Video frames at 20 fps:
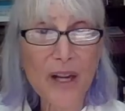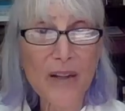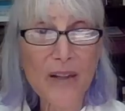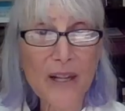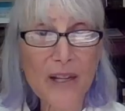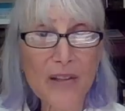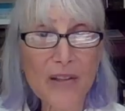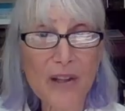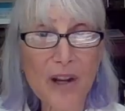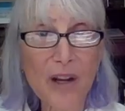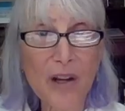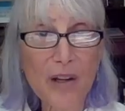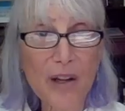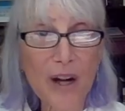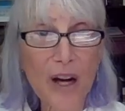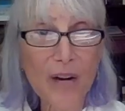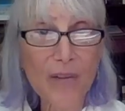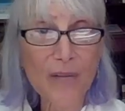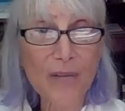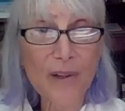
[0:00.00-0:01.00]
That's called
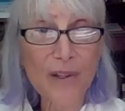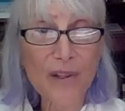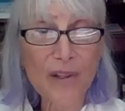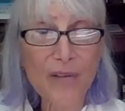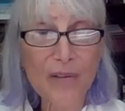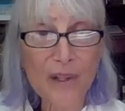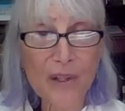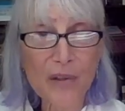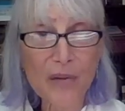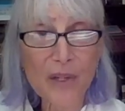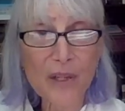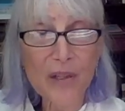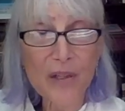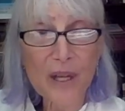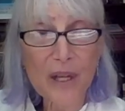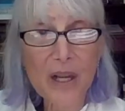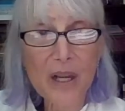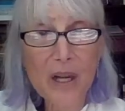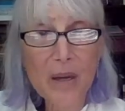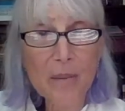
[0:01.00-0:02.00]
conflict of interest.
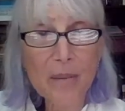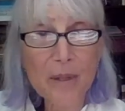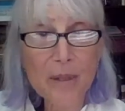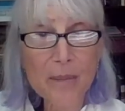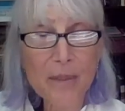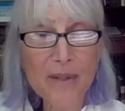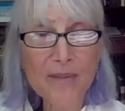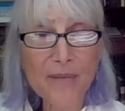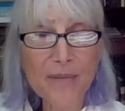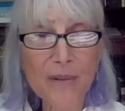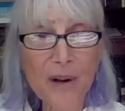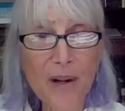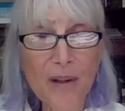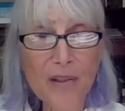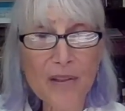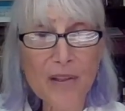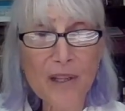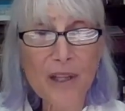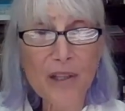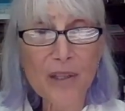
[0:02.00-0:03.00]
But for all
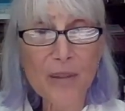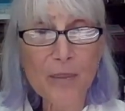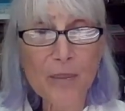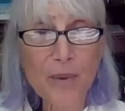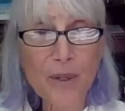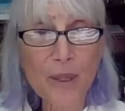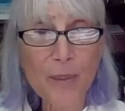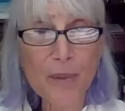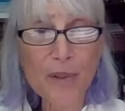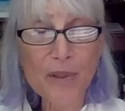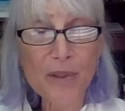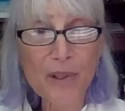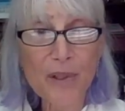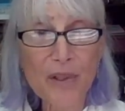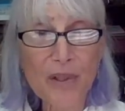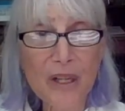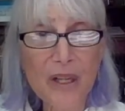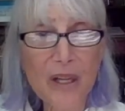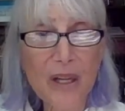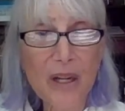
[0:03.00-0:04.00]
intents and purposes,
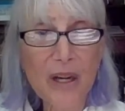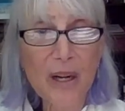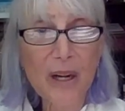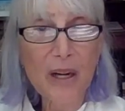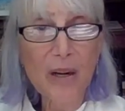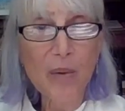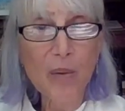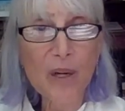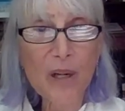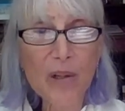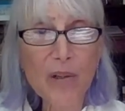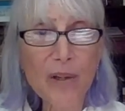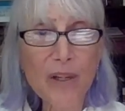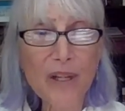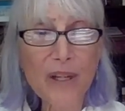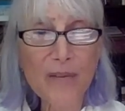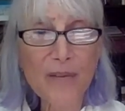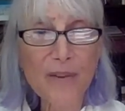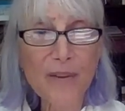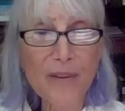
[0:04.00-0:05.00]
we're
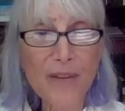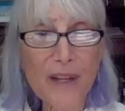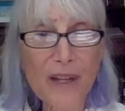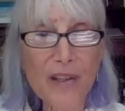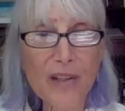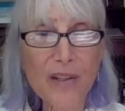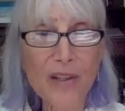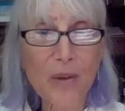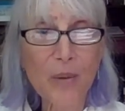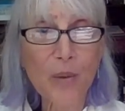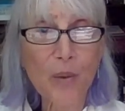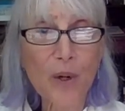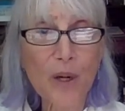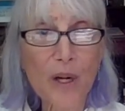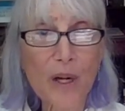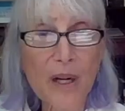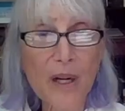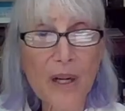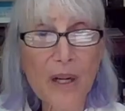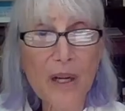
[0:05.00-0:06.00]
looking for things that
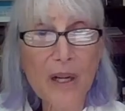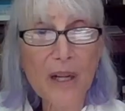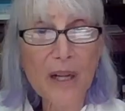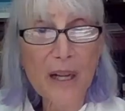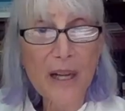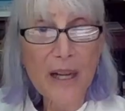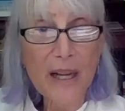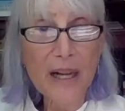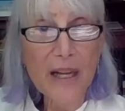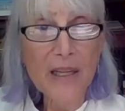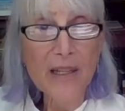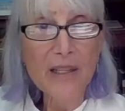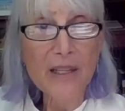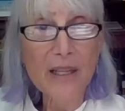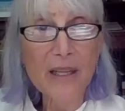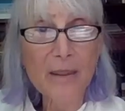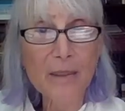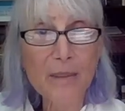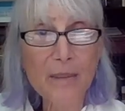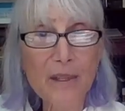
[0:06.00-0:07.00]
work, and
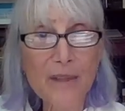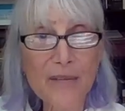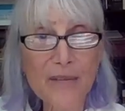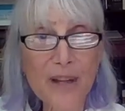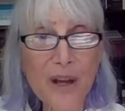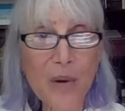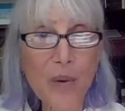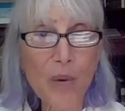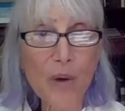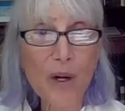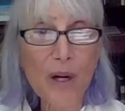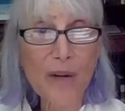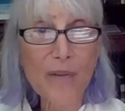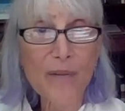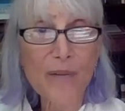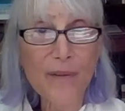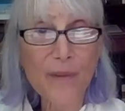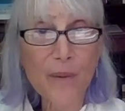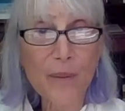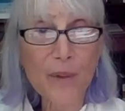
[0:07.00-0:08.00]
if they work,
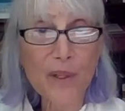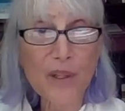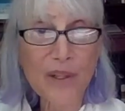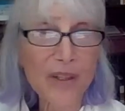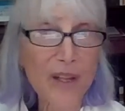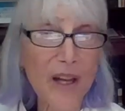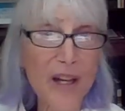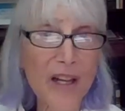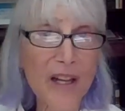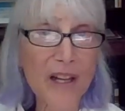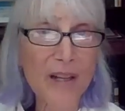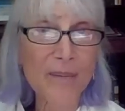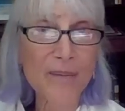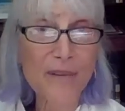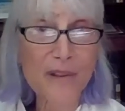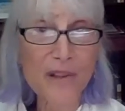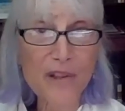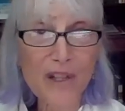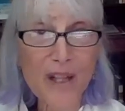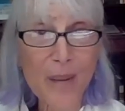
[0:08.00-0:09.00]
we study them. For
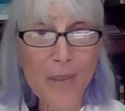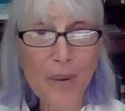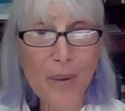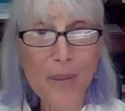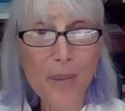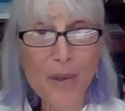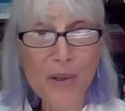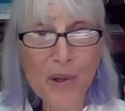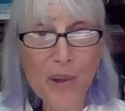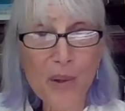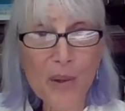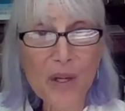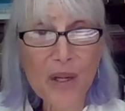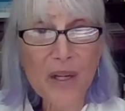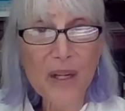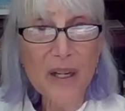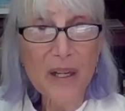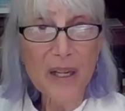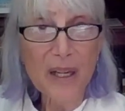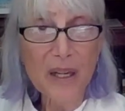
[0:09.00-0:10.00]
example, Manuka
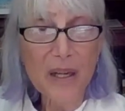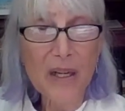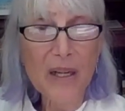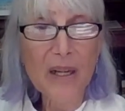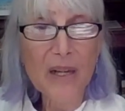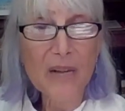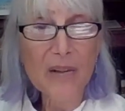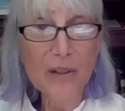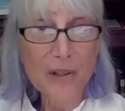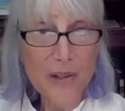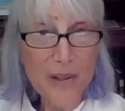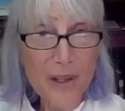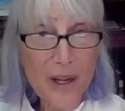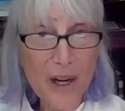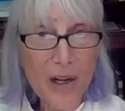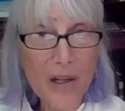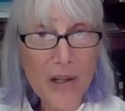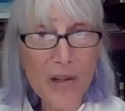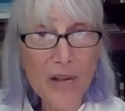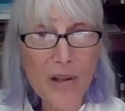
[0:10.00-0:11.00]
honey, there's an
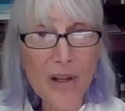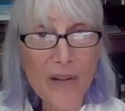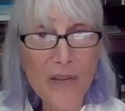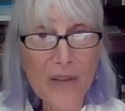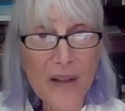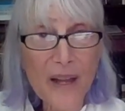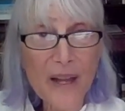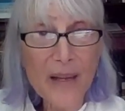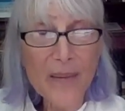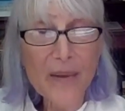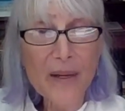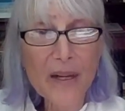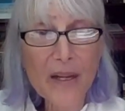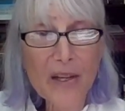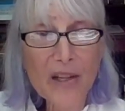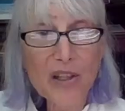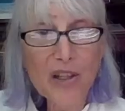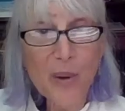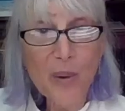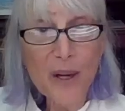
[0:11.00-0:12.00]
article on that.
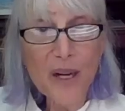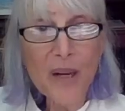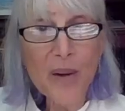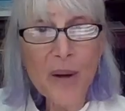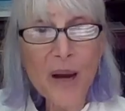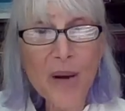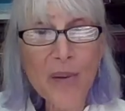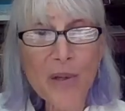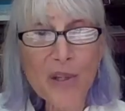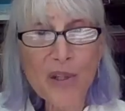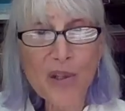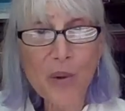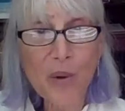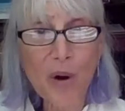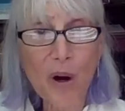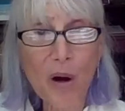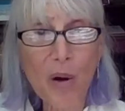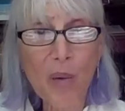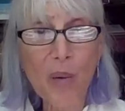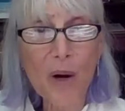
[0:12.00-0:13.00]
So anyway, I wish you
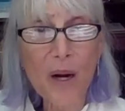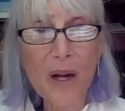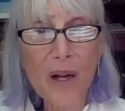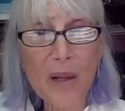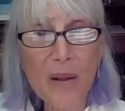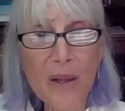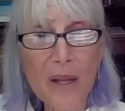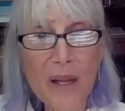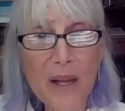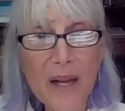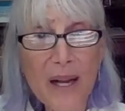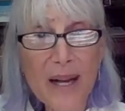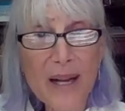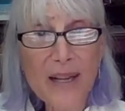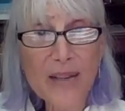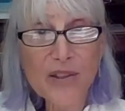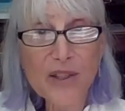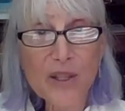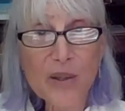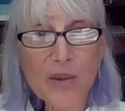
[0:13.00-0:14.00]
all well. I'll
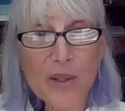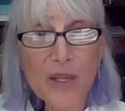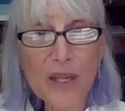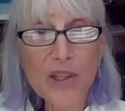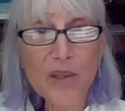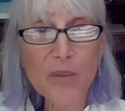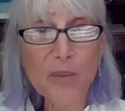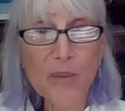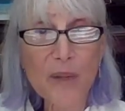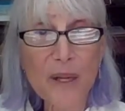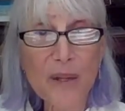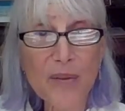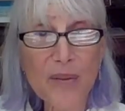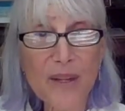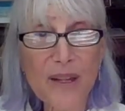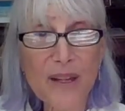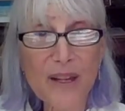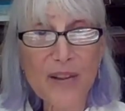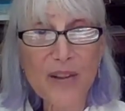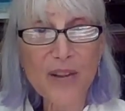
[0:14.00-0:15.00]
see you next month.
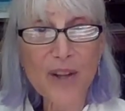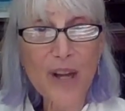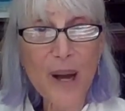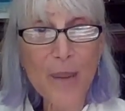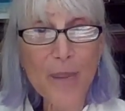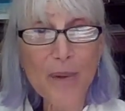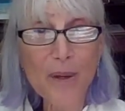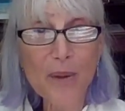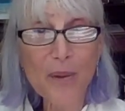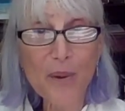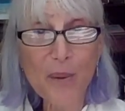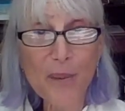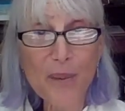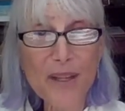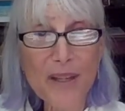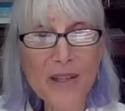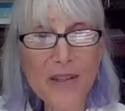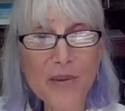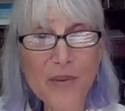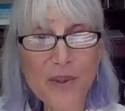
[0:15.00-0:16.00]
The topic will be
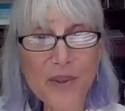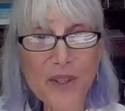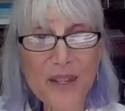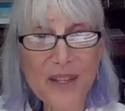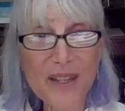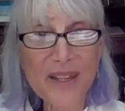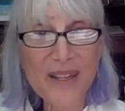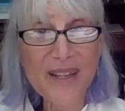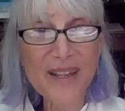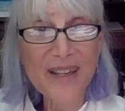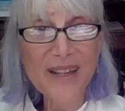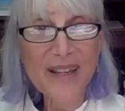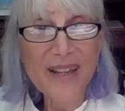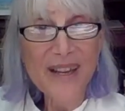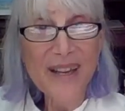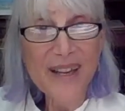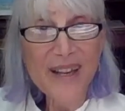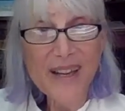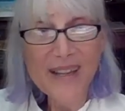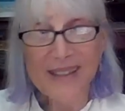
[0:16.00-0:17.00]
interesting,
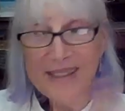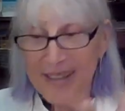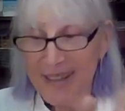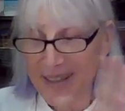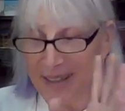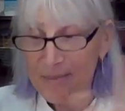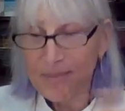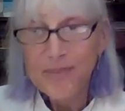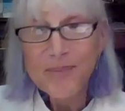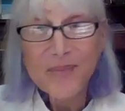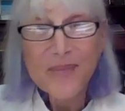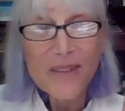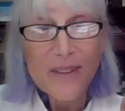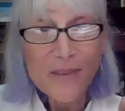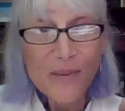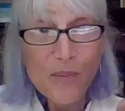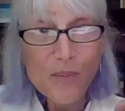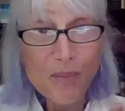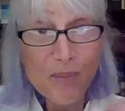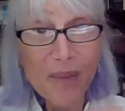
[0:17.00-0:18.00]
and
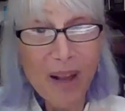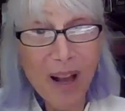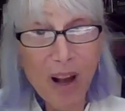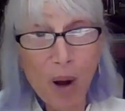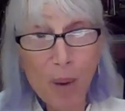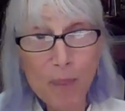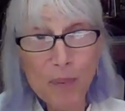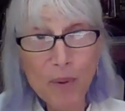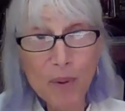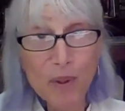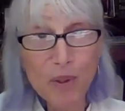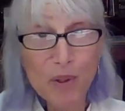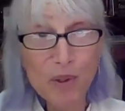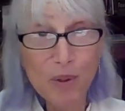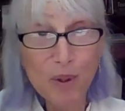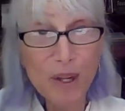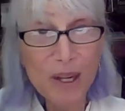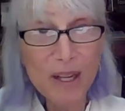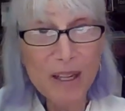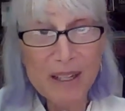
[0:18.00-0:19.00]
I hope you
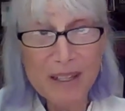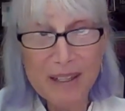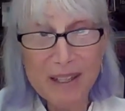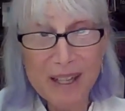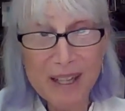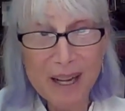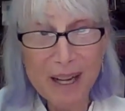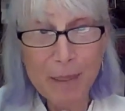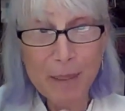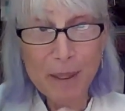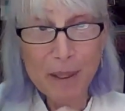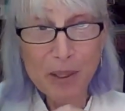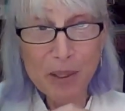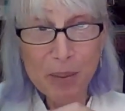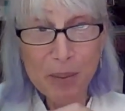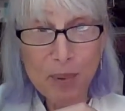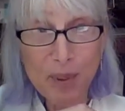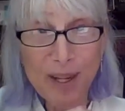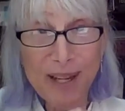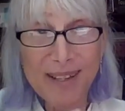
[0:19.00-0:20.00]
enjoy the coming
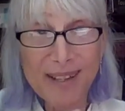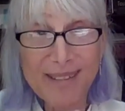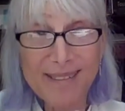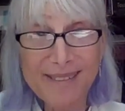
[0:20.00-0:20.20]
spring.